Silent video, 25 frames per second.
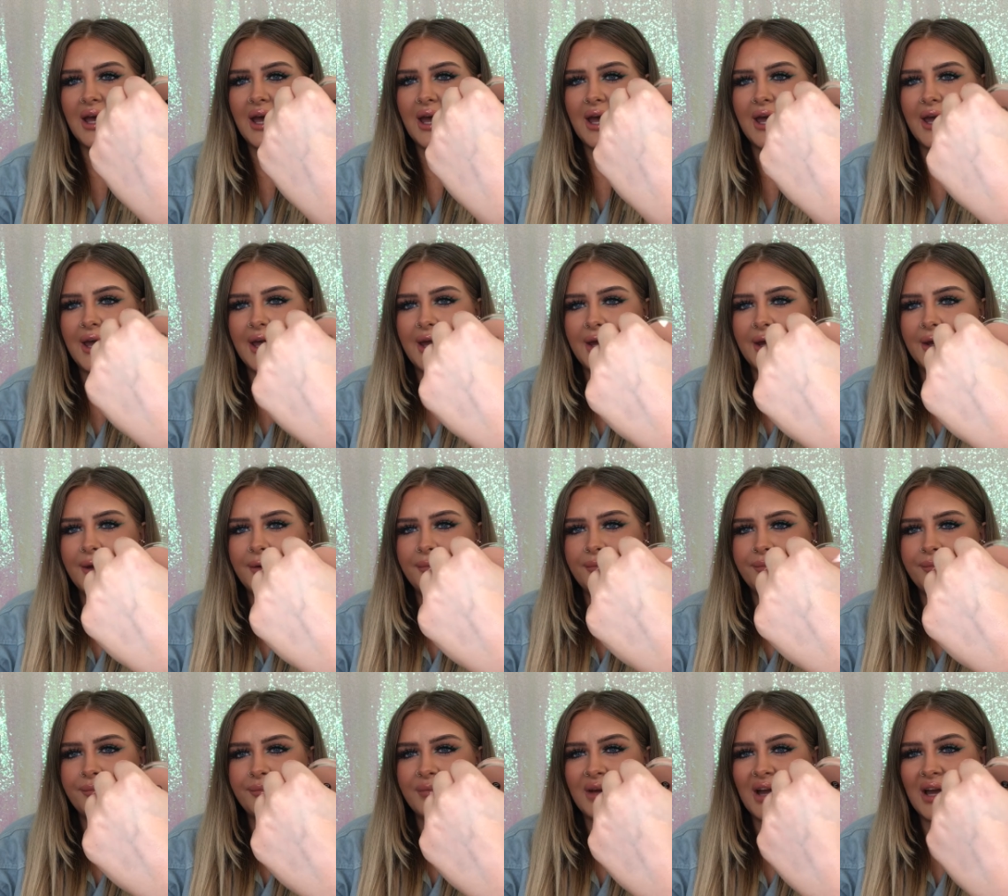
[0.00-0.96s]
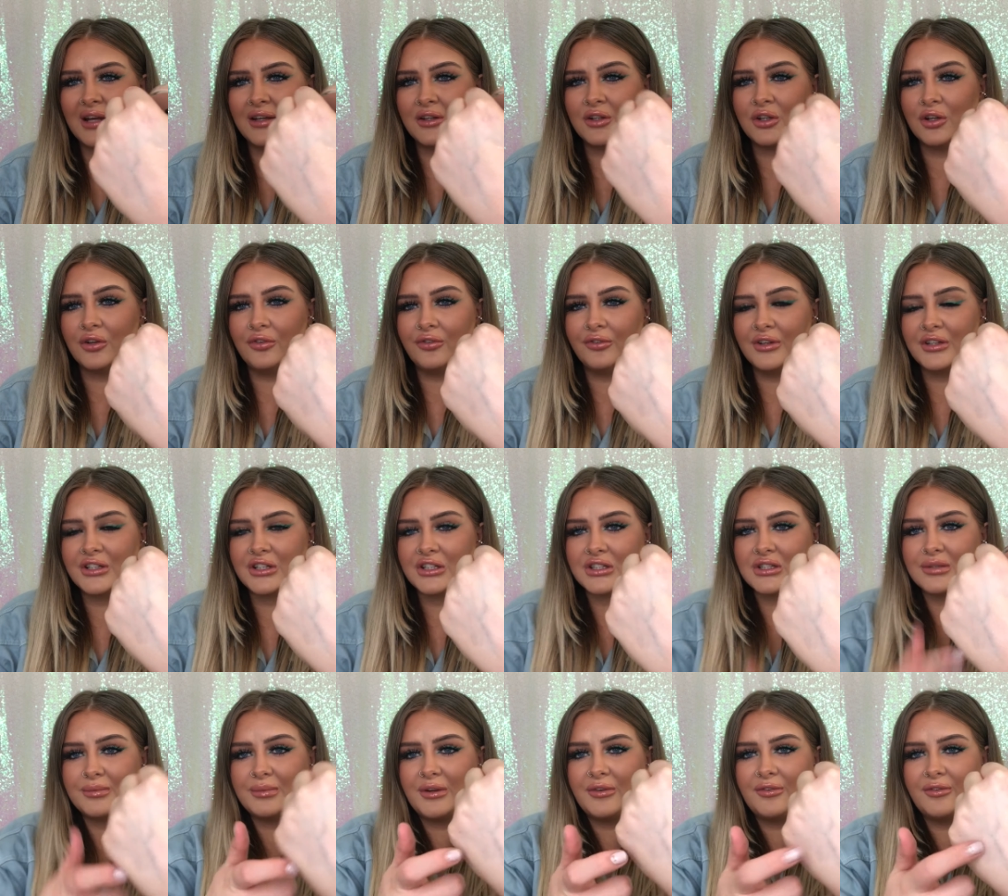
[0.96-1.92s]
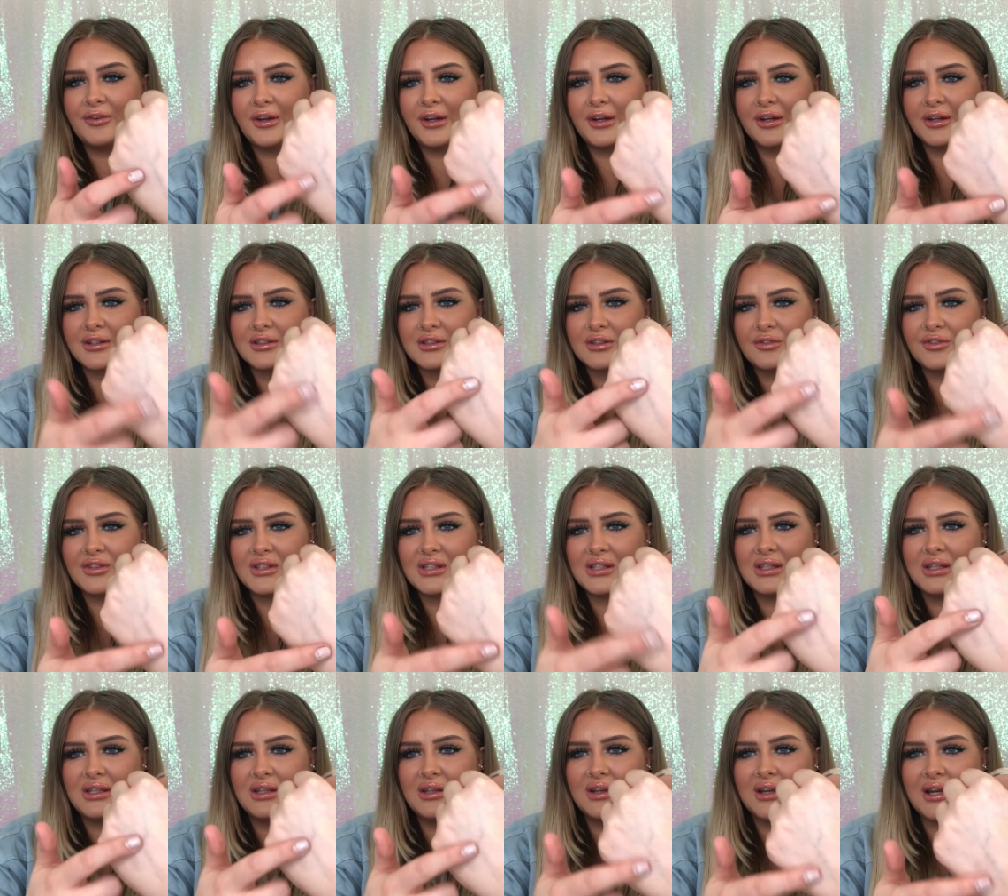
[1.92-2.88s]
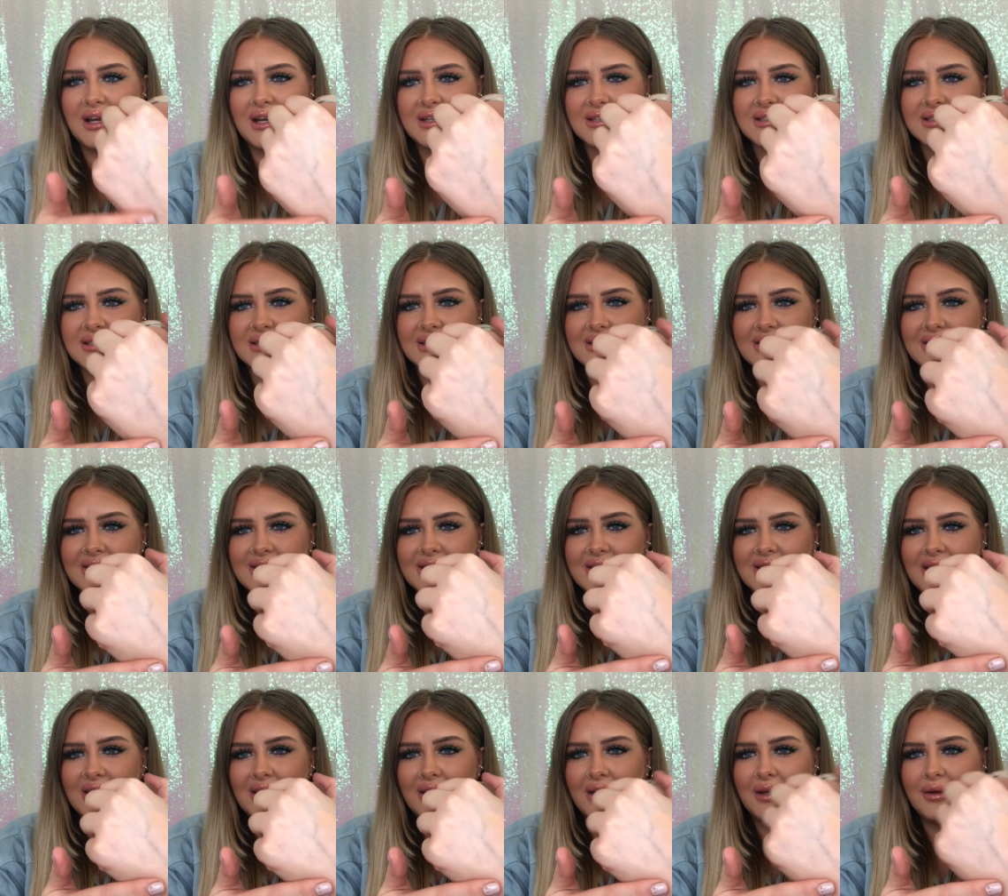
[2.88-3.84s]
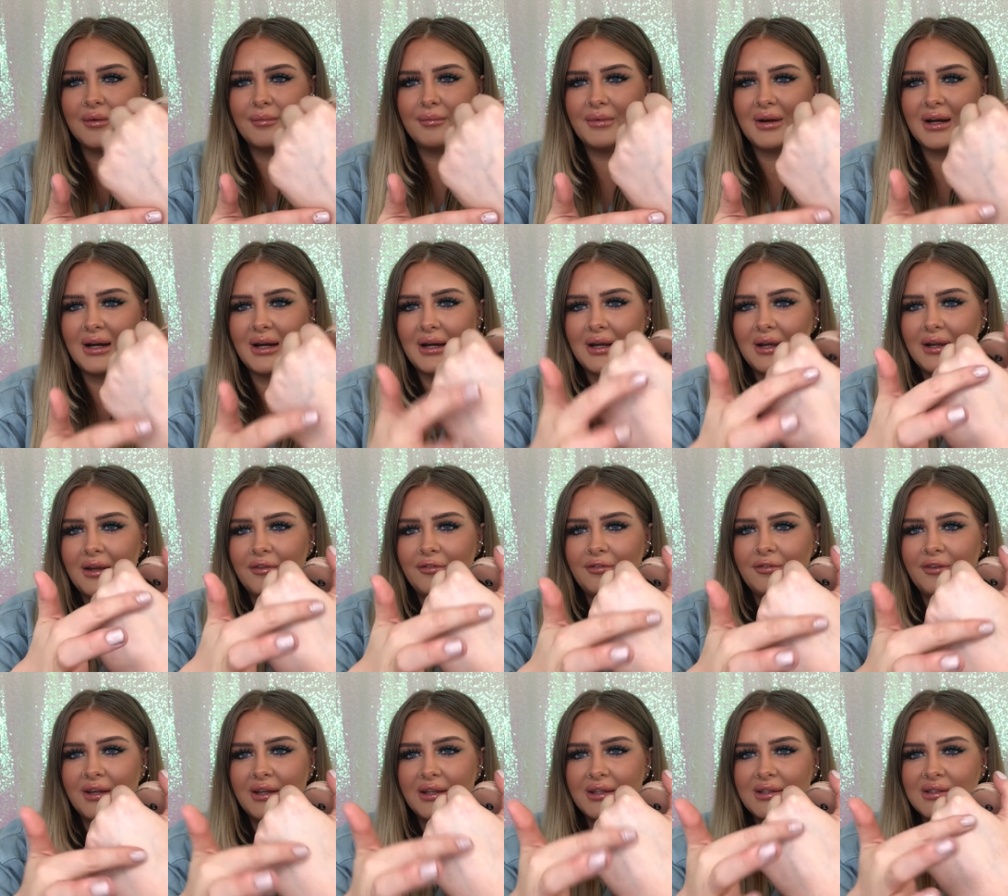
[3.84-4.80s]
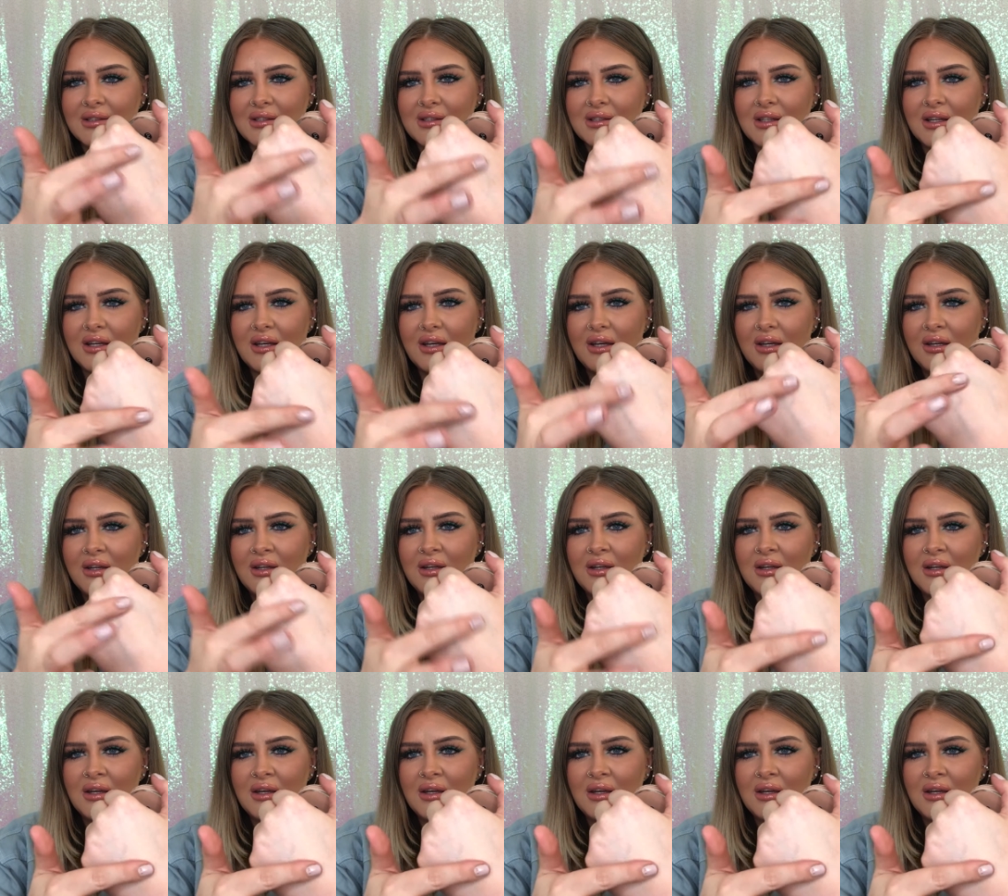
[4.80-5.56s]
and coverage to be fair, because obviously you guys can see my veins there.